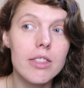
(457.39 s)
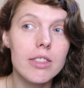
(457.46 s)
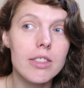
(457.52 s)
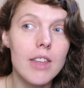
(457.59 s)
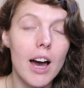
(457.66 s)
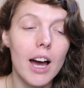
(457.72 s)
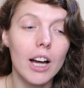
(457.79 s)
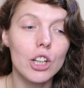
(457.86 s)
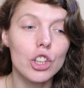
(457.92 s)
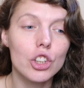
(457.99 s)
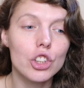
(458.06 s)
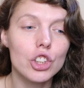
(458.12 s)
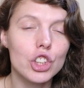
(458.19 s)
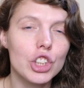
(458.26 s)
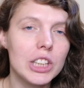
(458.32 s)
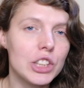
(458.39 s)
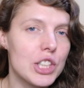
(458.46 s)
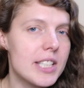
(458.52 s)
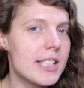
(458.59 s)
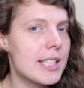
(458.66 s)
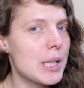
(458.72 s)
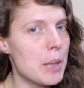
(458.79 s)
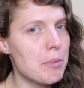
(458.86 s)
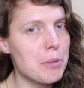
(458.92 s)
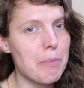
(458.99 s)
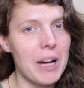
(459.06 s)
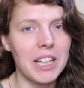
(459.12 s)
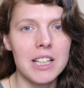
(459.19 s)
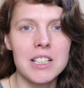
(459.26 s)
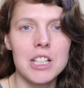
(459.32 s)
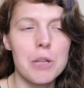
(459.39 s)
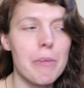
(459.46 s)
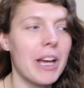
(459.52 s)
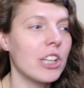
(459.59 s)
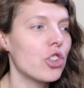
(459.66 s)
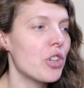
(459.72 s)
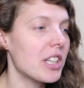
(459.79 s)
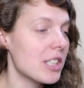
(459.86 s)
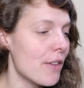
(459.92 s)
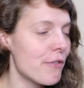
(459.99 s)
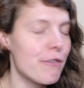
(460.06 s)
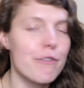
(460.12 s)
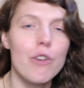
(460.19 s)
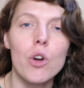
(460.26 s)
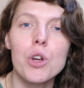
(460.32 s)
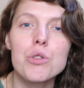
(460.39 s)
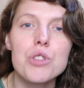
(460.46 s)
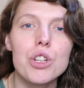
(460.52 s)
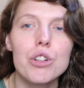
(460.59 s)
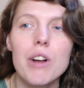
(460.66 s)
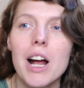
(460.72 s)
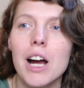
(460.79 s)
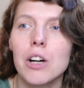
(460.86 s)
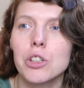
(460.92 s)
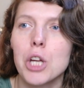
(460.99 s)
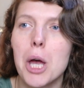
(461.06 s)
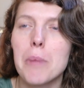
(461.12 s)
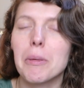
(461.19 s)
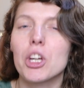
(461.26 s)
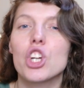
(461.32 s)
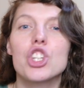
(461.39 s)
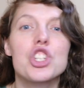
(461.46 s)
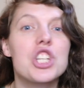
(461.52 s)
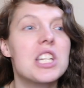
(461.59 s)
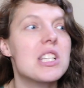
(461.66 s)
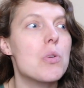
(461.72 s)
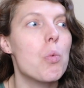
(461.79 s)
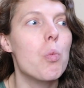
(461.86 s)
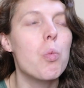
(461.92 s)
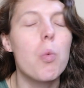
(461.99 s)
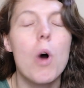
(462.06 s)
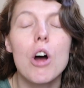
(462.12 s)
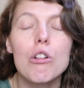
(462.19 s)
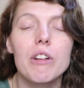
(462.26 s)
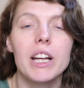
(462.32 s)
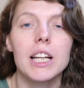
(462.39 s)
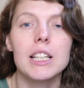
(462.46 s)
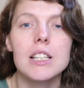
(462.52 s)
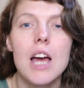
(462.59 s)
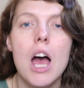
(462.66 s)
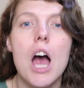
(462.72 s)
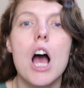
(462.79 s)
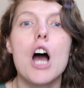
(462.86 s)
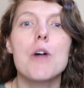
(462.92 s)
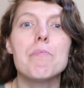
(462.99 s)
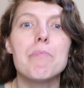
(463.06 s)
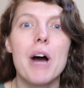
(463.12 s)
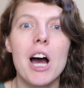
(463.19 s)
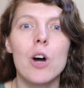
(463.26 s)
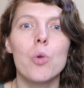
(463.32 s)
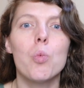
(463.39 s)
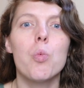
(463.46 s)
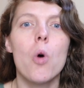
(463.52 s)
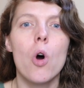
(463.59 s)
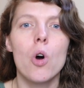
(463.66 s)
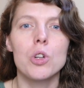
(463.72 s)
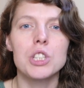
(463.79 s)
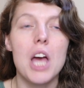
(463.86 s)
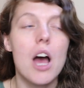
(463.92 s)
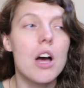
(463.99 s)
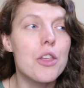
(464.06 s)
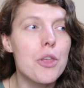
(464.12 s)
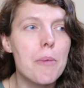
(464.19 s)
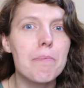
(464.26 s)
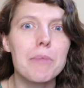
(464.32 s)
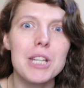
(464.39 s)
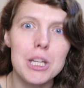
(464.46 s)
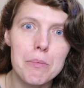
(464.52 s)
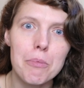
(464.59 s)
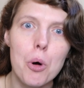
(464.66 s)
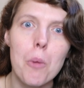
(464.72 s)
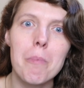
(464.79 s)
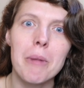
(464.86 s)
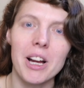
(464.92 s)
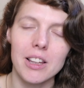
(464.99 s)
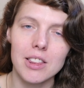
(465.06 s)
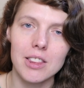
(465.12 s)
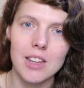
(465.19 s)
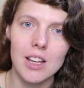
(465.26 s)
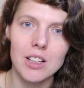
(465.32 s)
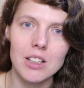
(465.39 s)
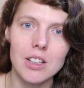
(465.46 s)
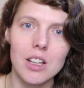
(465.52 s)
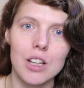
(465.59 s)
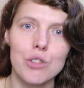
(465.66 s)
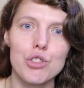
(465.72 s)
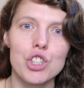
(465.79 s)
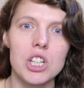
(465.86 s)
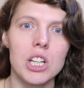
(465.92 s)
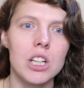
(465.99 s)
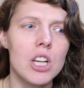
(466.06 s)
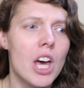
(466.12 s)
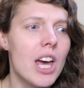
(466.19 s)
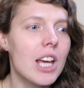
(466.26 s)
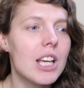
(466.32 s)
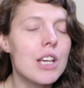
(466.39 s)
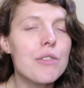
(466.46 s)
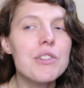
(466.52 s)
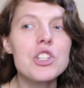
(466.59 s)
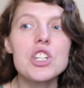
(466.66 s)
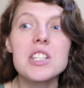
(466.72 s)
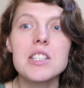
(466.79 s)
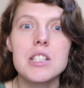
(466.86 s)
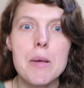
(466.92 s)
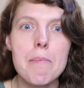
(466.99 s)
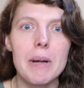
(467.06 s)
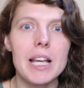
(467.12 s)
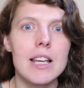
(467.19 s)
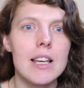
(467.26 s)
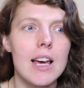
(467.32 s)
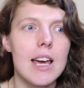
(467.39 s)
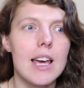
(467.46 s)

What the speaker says: that she just slips back into the matrix and follows the crowd, because she's worried about what other people might think if she even just simply